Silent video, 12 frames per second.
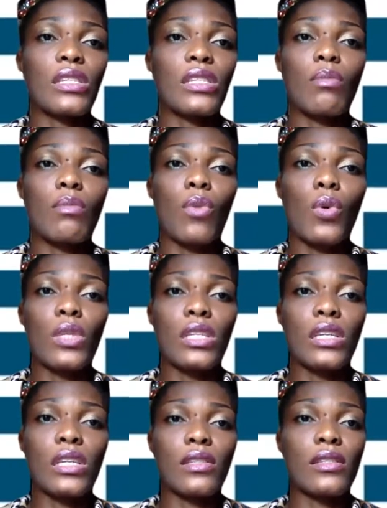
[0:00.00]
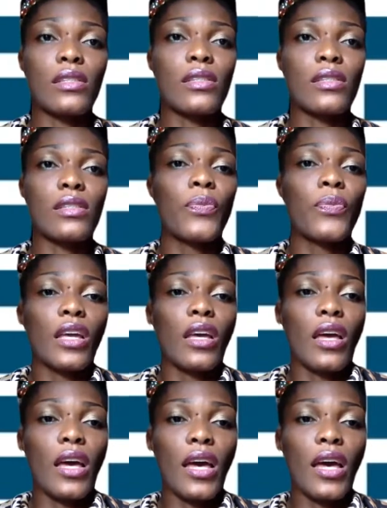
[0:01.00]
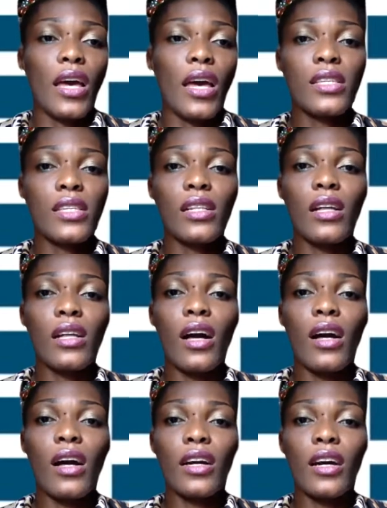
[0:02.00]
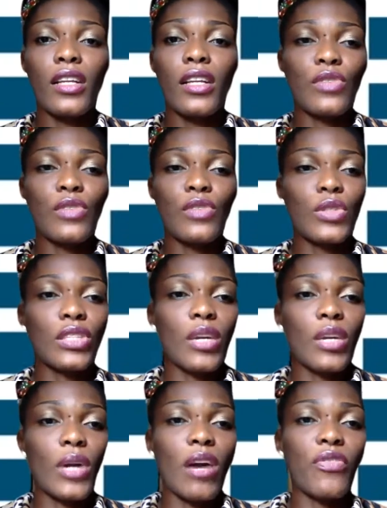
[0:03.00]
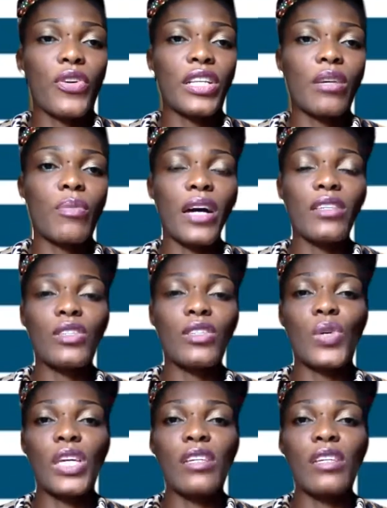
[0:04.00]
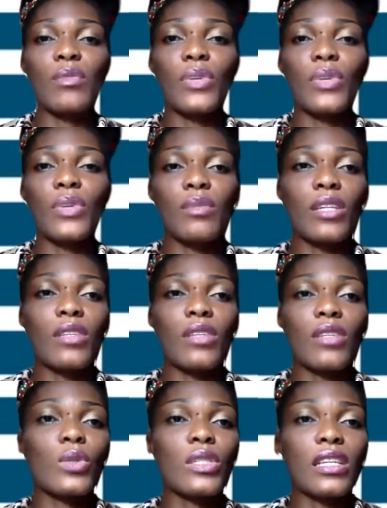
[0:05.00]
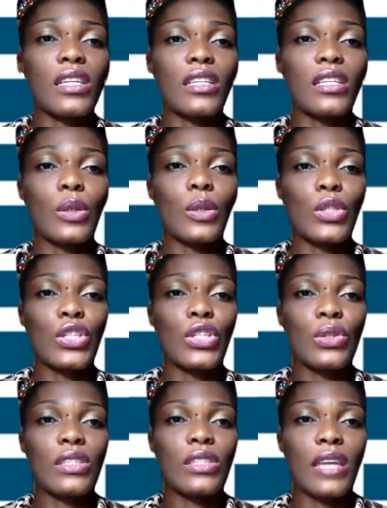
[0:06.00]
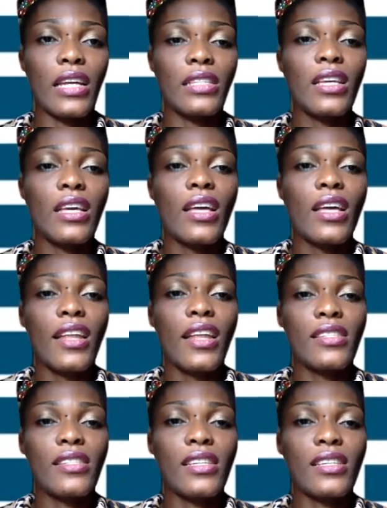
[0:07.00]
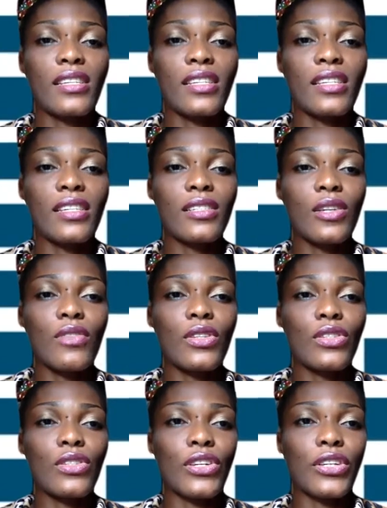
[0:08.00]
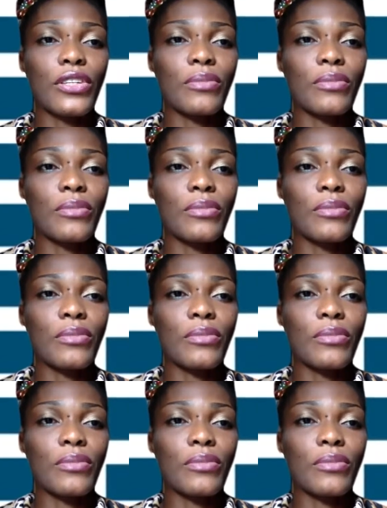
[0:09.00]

Motors. And still on our news for today, we have foreigner bags 2-year imprisonment for stealing in Osun State. Let's see the details of the story.